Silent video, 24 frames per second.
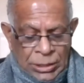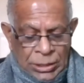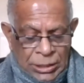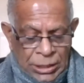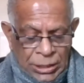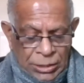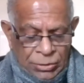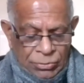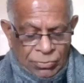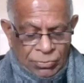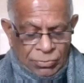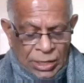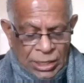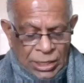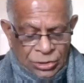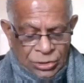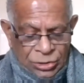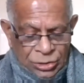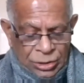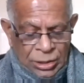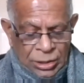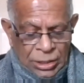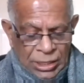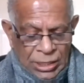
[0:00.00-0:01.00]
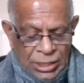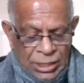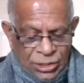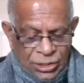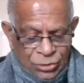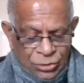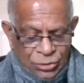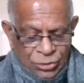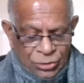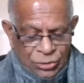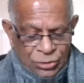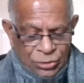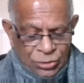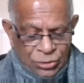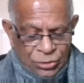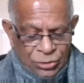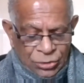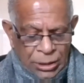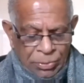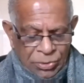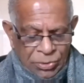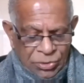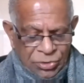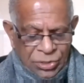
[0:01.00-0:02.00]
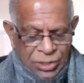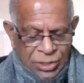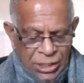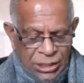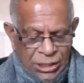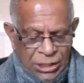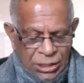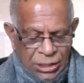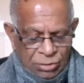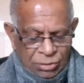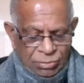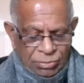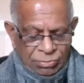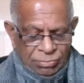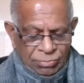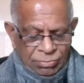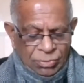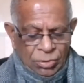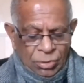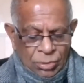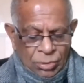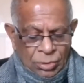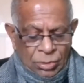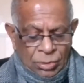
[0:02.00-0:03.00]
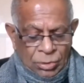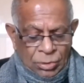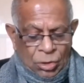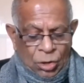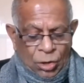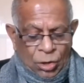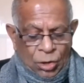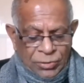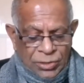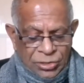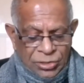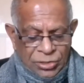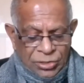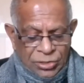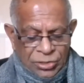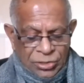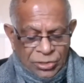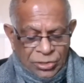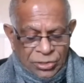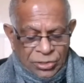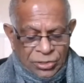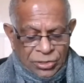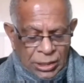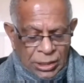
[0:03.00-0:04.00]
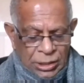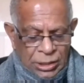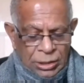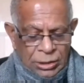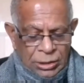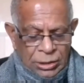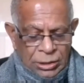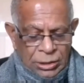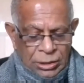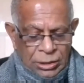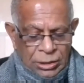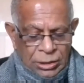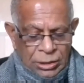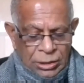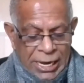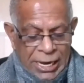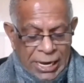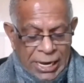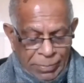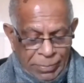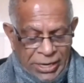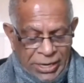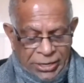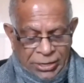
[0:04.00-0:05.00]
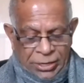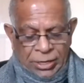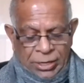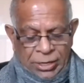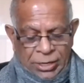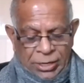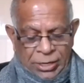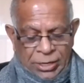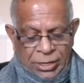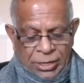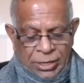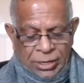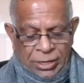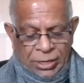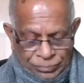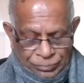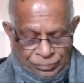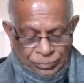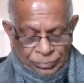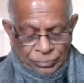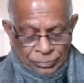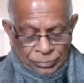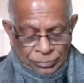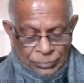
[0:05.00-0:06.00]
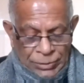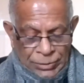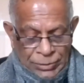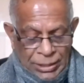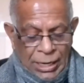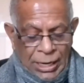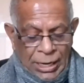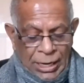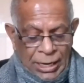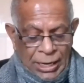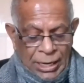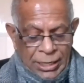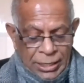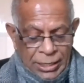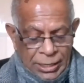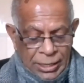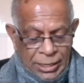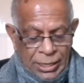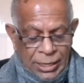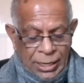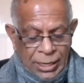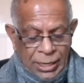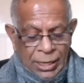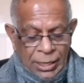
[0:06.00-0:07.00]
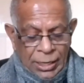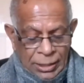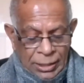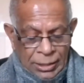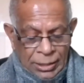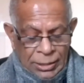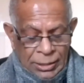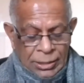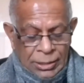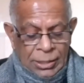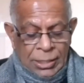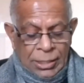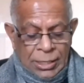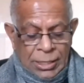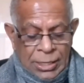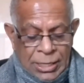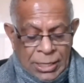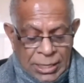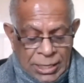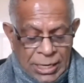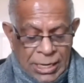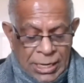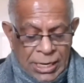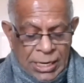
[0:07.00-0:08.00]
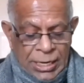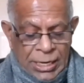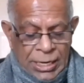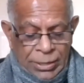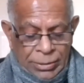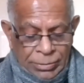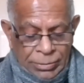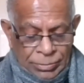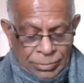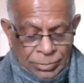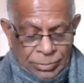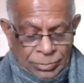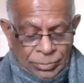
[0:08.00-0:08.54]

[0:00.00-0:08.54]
he was the special representative of the Secretary General in Yemen. And he